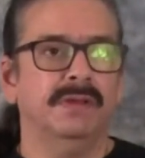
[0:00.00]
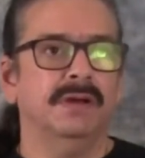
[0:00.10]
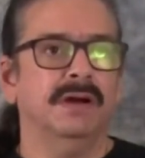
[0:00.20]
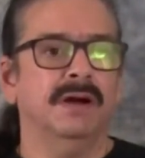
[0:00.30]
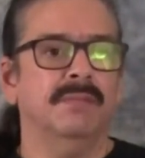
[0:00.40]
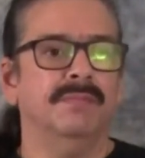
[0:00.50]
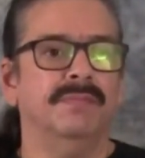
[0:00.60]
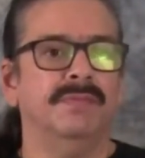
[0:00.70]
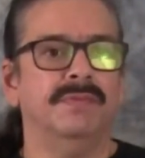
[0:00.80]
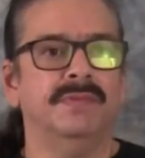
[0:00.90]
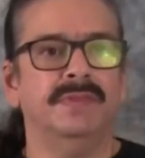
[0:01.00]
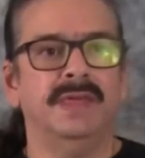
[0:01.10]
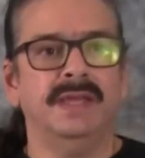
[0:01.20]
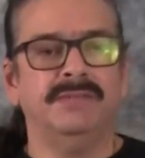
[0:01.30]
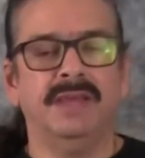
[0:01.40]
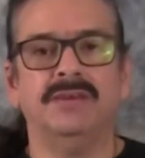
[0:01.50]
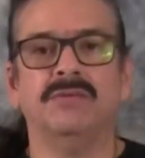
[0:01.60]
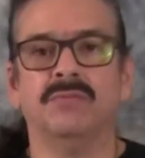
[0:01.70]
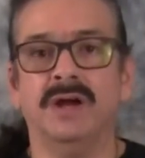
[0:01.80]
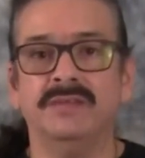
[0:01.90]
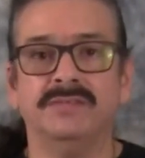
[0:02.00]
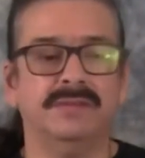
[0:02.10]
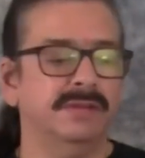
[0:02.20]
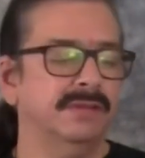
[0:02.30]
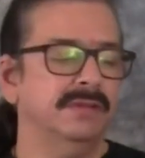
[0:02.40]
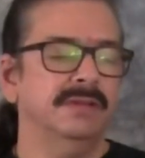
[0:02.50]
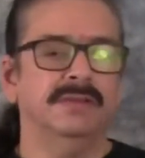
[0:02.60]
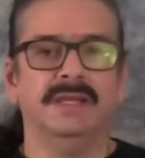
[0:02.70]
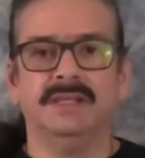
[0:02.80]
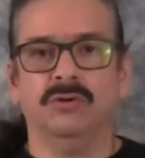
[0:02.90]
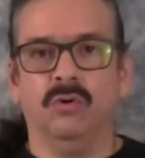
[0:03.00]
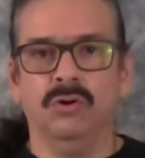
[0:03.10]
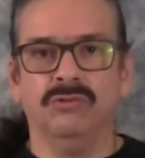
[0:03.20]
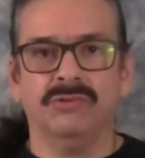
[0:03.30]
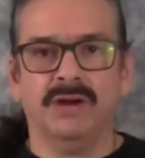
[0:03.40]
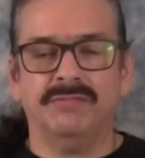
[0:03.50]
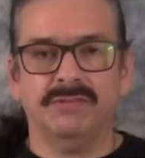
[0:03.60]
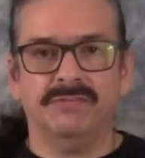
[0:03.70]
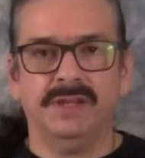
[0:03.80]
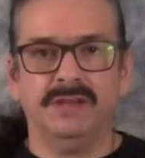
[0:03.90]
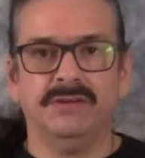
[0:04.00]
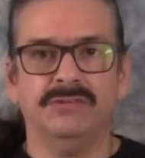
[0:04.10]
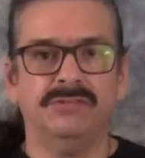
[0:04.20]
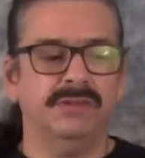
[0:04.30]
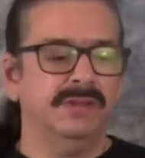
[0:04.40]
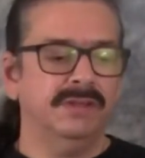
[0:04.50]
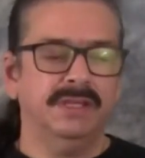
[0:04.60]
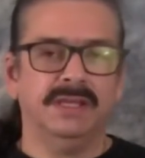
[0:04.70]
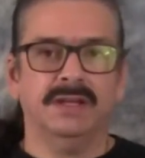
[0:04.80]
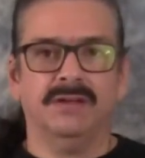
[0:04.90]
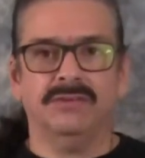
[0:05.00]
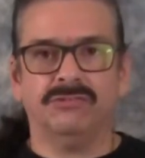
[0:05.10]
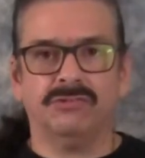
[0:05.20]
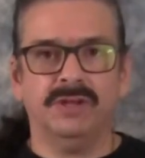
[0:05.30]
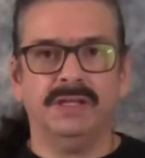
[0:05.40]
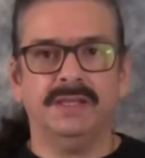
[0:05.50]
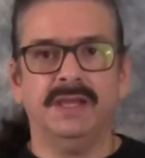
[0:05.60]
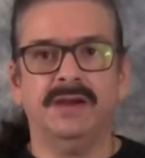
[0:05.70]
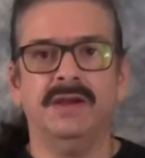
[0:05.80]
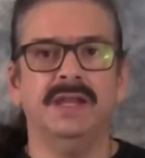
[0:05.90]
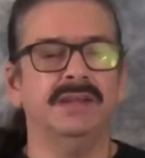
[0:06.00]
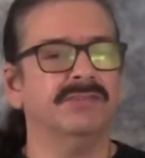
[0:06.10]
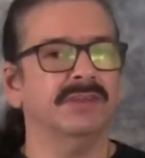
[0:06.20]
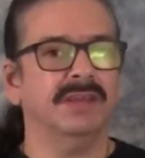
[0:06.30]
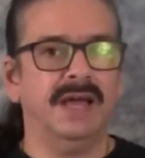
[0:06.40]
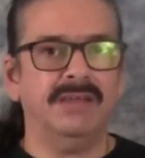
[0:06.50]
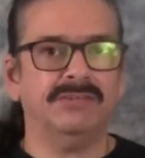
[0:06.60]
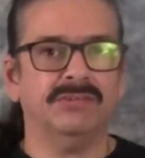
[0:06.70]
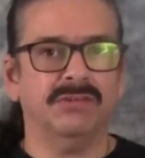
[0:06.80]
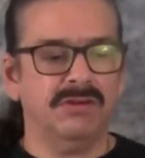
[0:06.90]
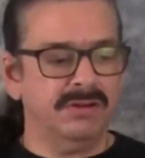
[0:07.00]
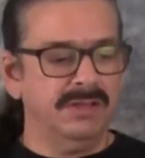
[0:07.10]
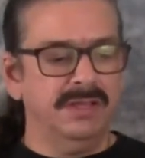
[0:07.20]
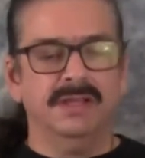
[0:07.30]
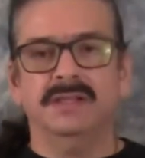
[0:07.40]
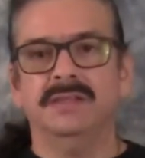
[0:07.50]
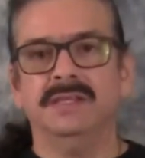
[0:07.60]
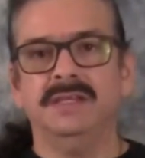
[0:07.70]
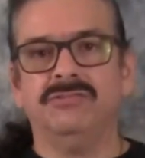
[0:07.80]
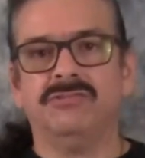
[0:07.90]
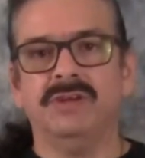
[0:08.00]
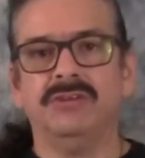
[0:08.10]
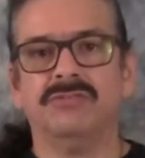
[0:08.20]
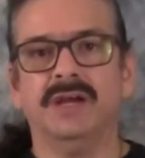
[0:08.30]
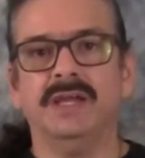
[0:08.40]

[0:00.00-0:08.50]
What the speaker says: Um, they tend to rust. They get the oils off your fingers, and they get on the string there, and it doesn't last as long. These strings right